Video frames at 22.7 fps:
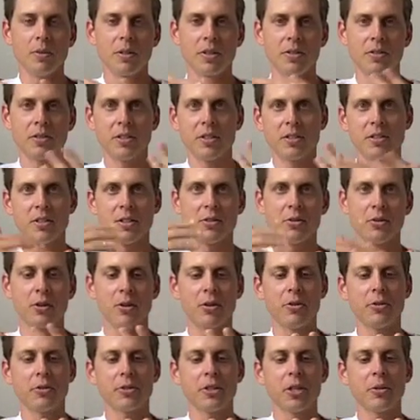because then it's not too
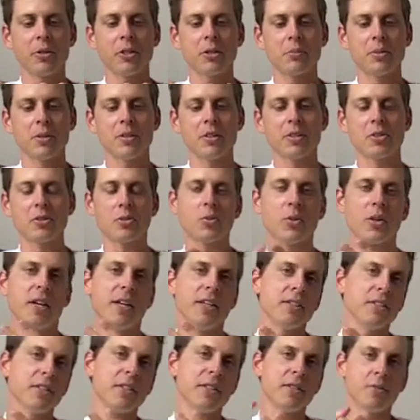hard on your stomach. But this is what
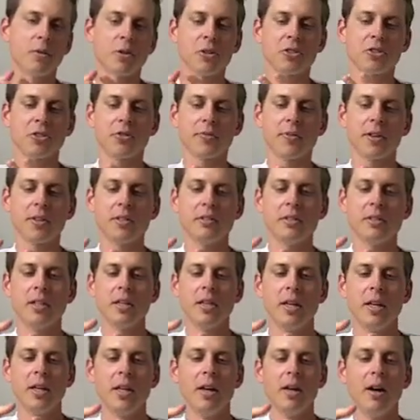I did. It works just fine.
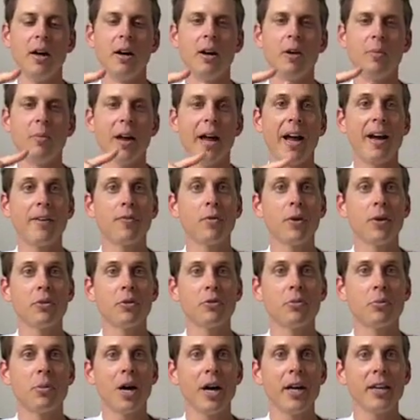Halfway
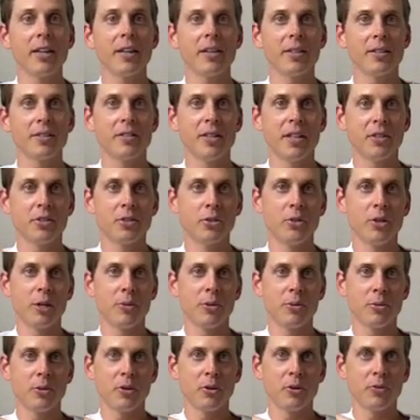through the bike, take 2
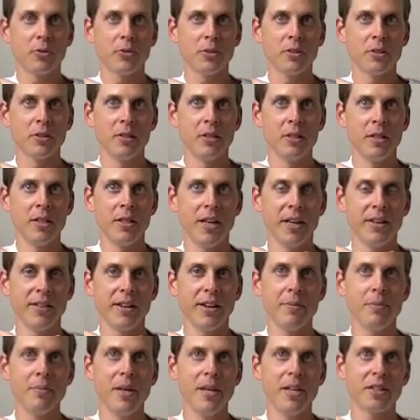ibuprofen, and
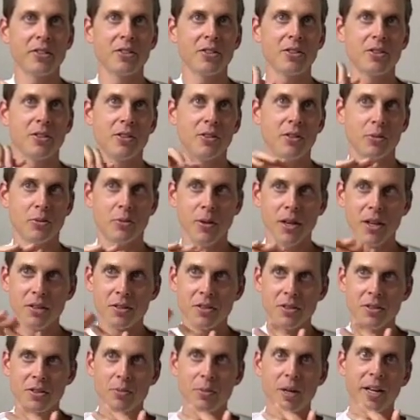that makes the
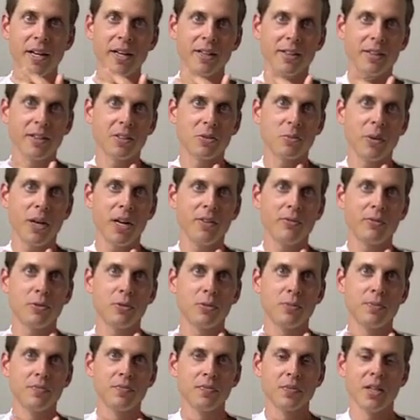rest of the bike less
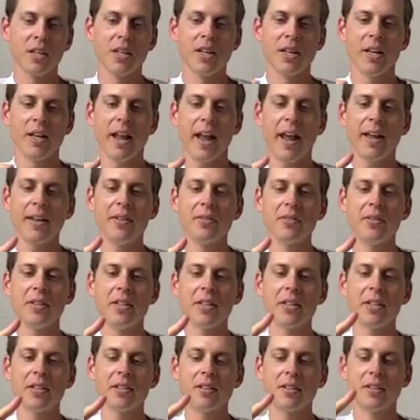painful. And
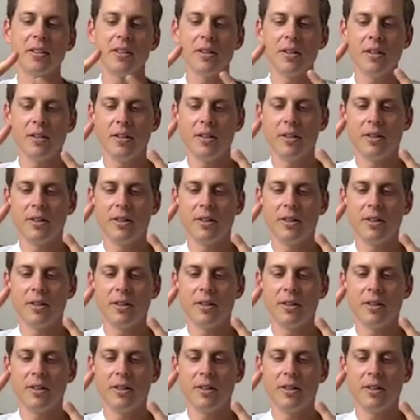then